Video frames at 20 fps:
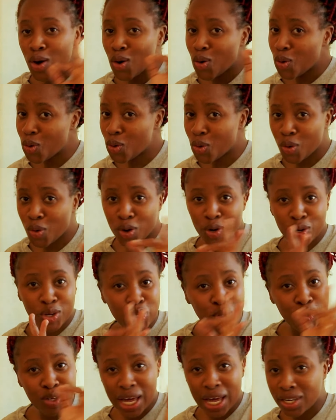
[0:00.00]
or
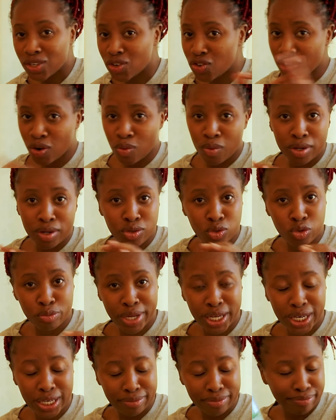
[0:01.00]
you like to drink one too
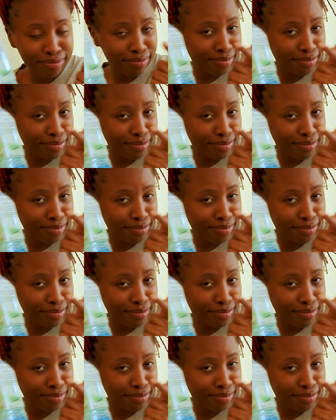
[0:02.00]
many,